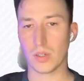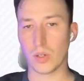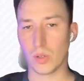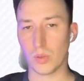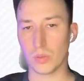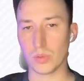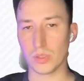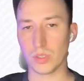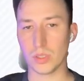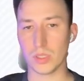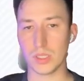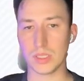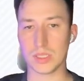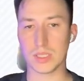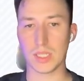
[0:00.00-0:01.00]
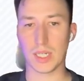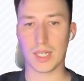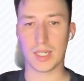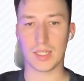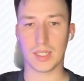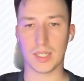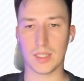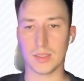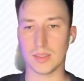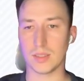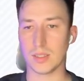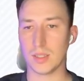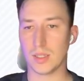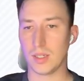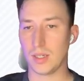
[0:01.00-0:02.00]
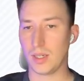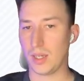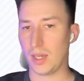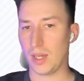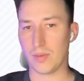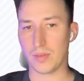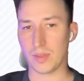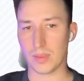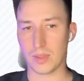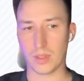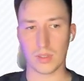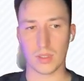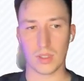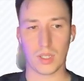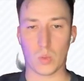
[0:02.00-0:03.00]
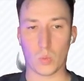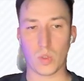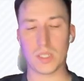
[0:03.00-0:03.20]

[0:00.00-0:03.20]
code inside and everything. And